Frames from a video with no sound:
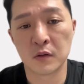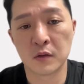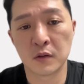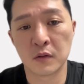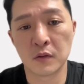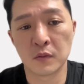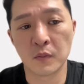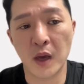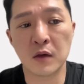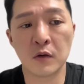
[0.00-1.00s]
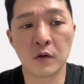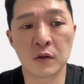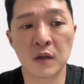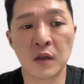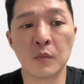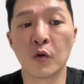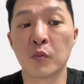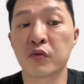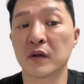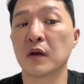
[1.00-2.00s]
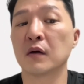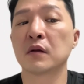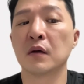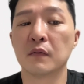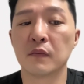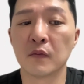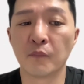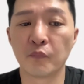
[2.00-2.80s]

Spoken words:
to make your team more productive.